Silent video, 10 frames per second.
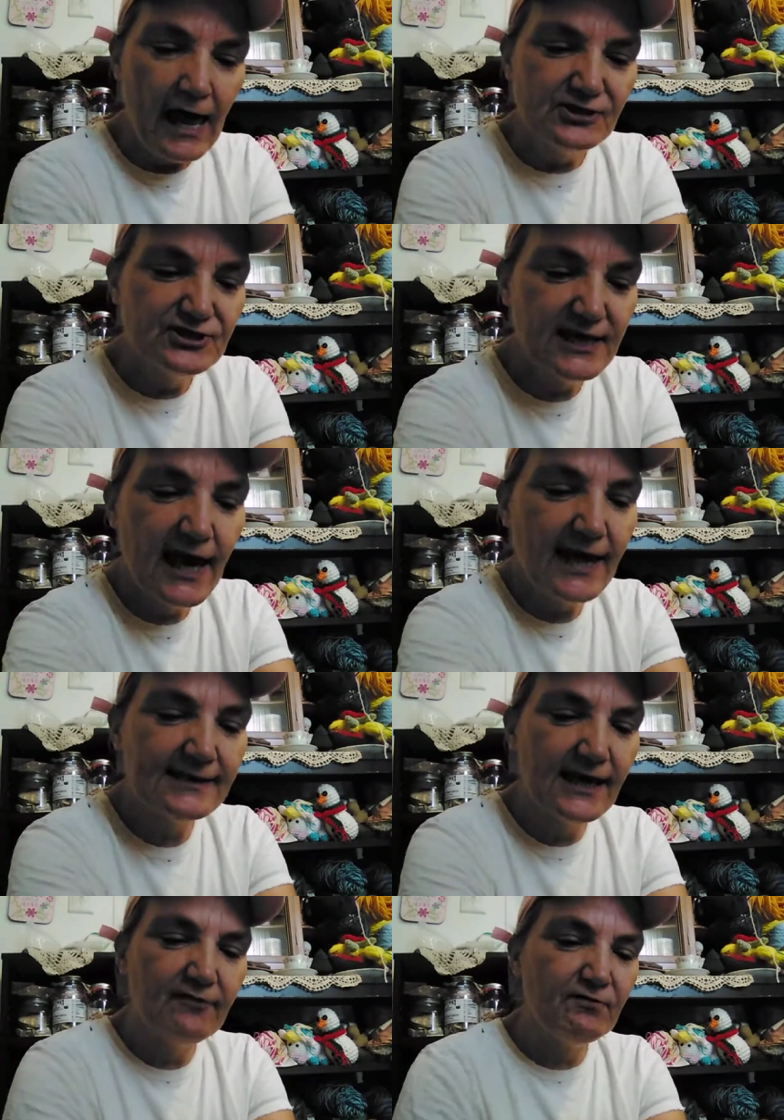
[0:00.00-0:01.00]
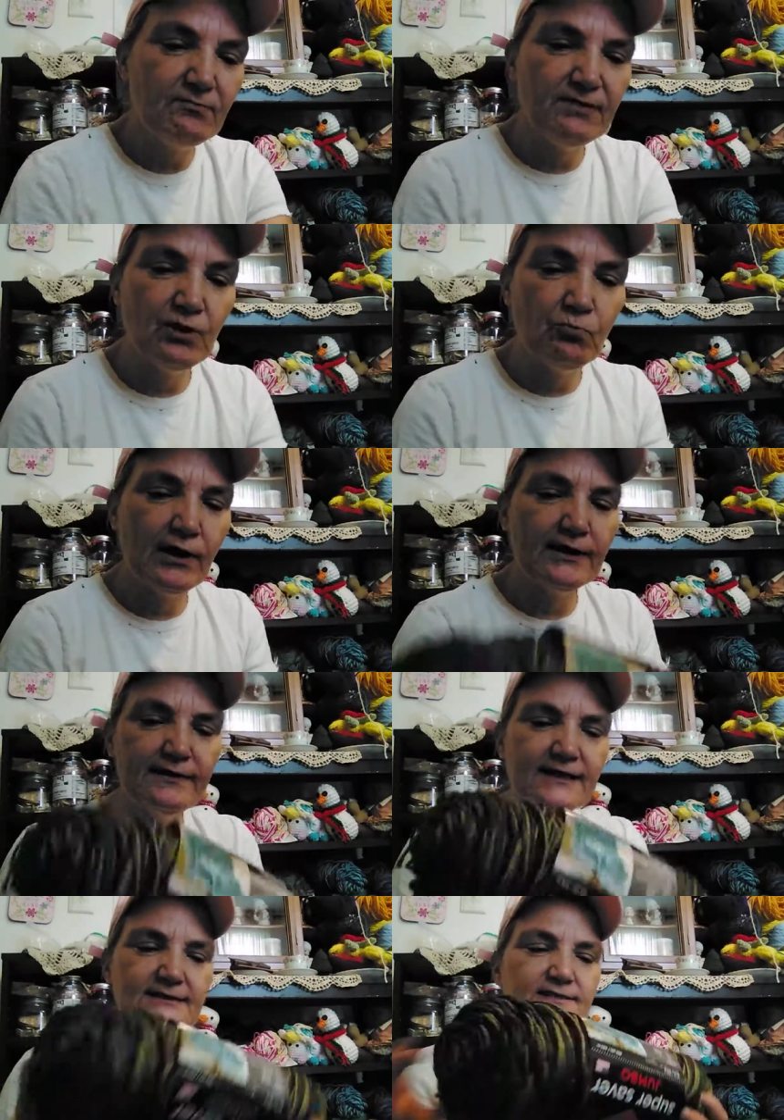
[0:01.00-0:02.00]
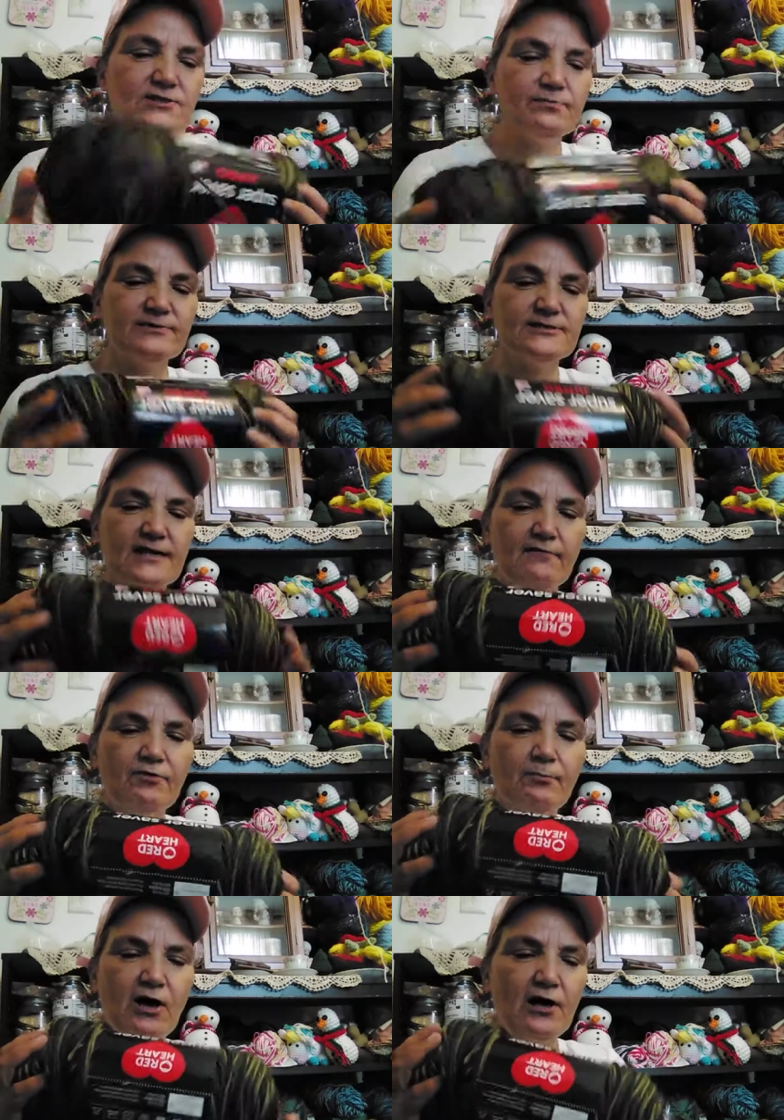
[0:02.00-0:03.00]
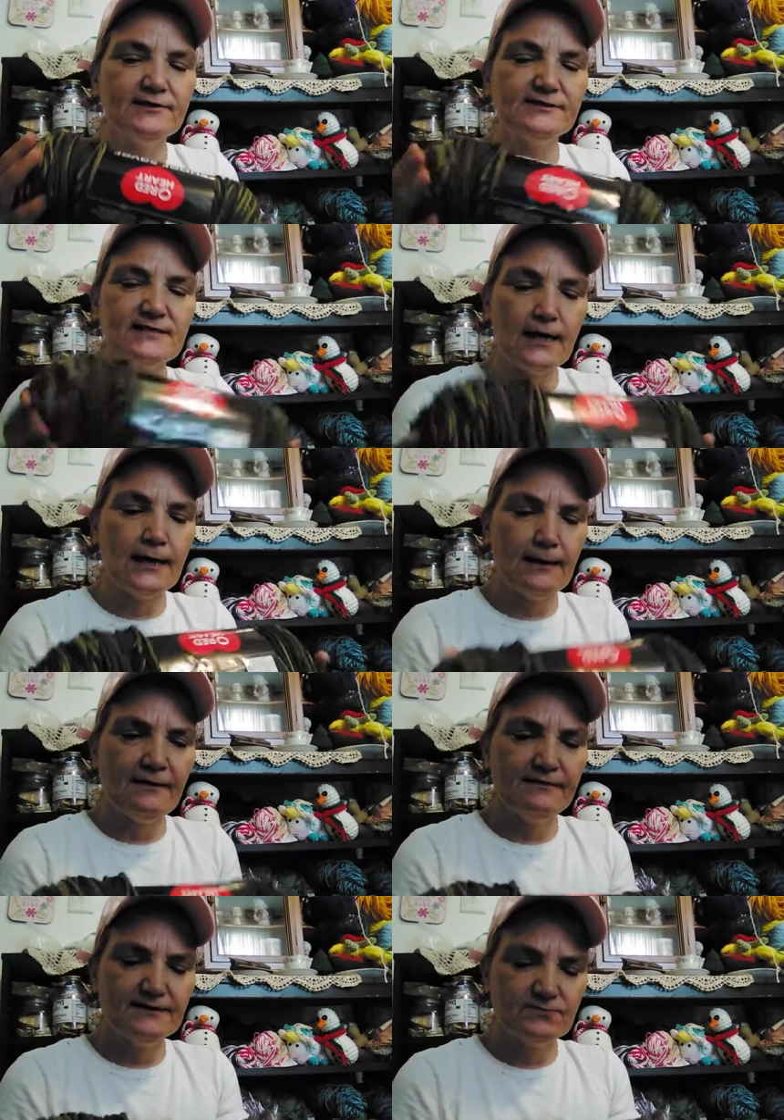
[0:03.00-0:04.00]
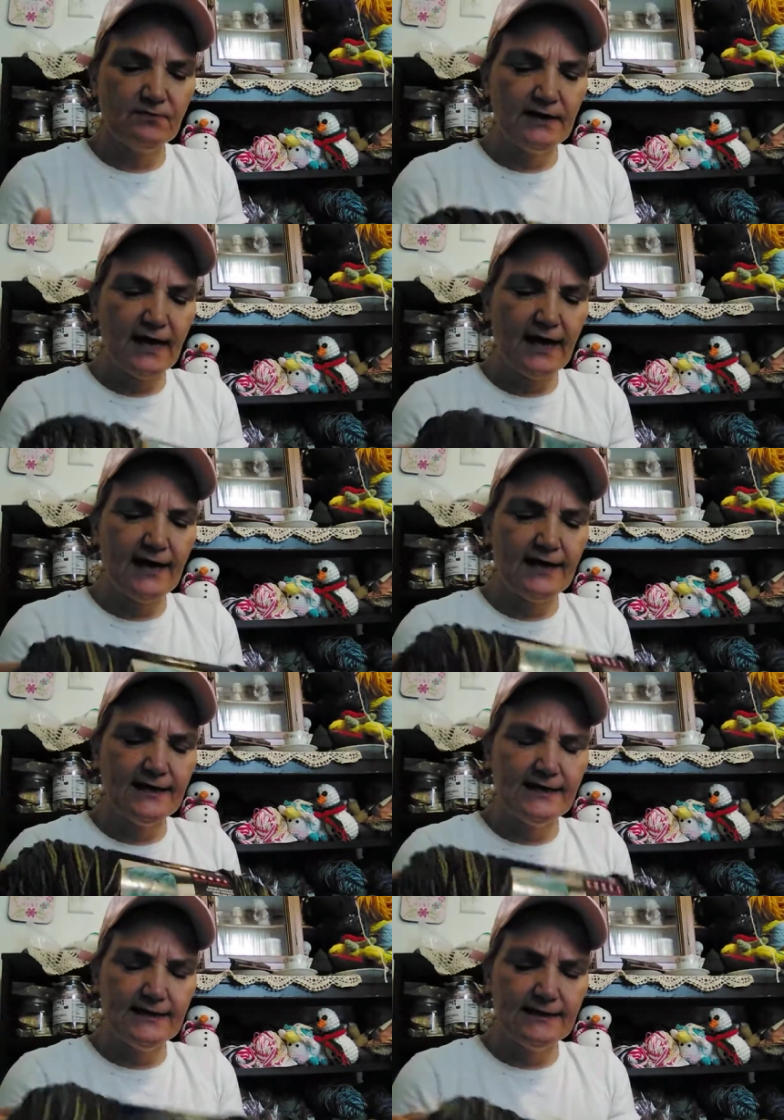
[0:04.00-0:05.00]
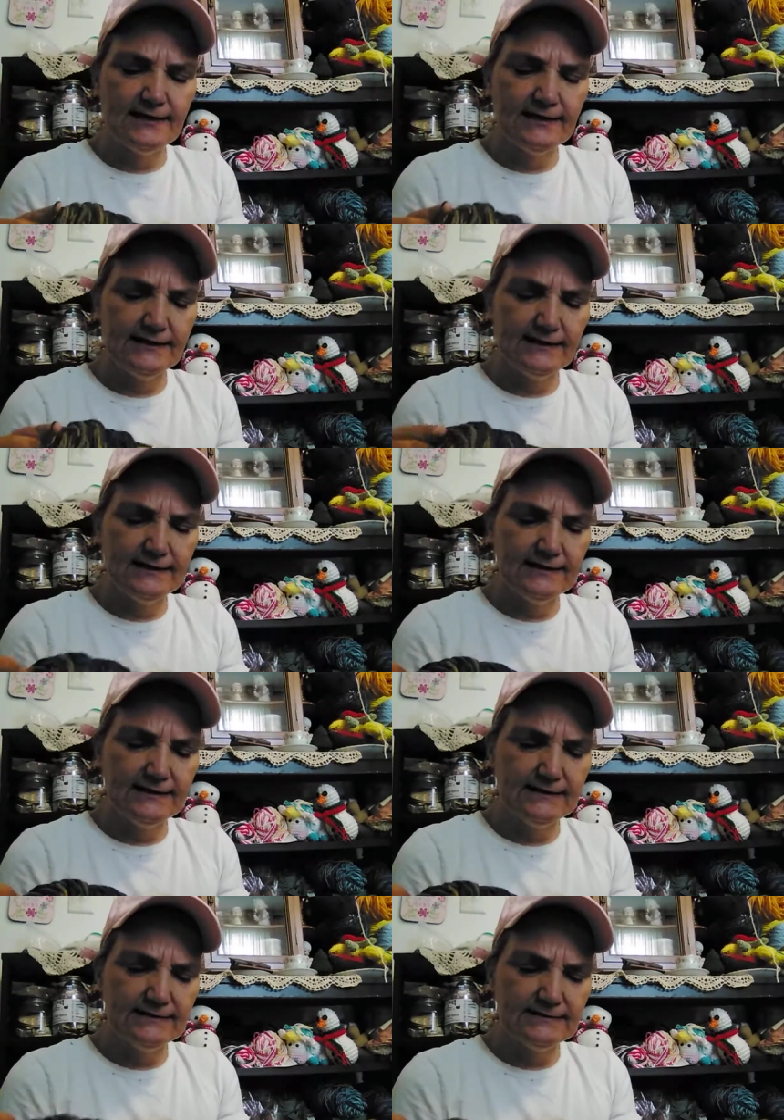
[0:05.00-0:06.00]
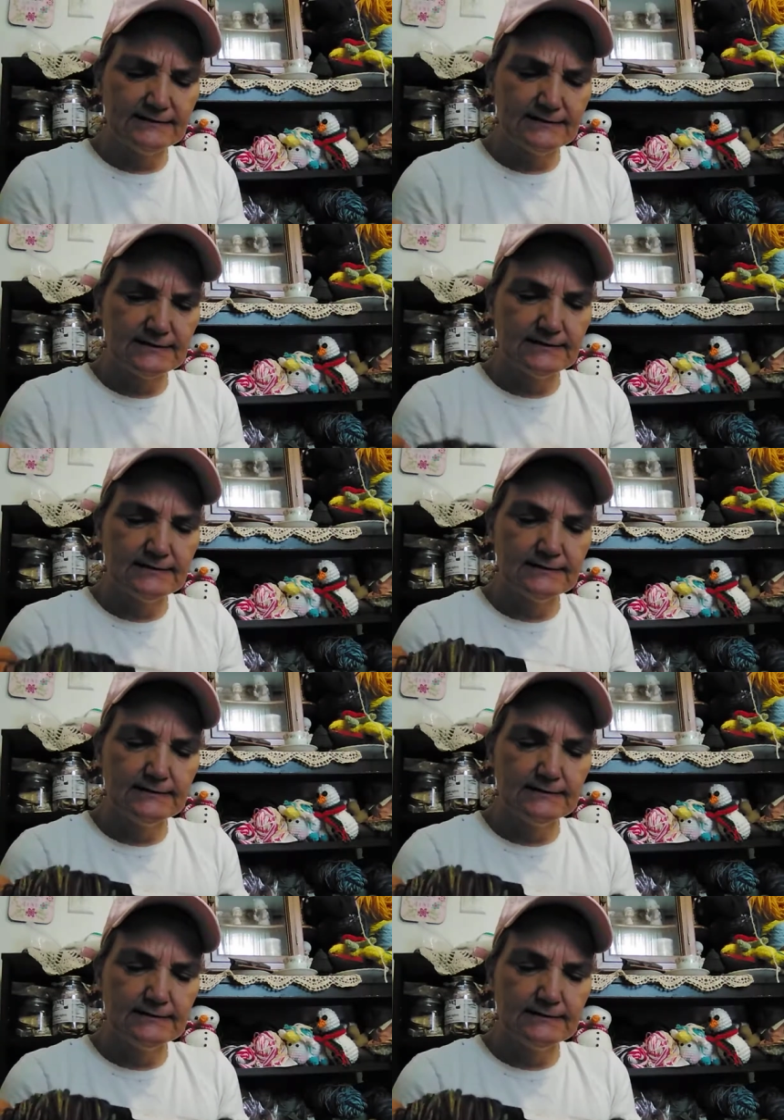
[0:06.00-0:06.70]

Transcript: She had given me one of these Super Saver balls. Uh, this one has...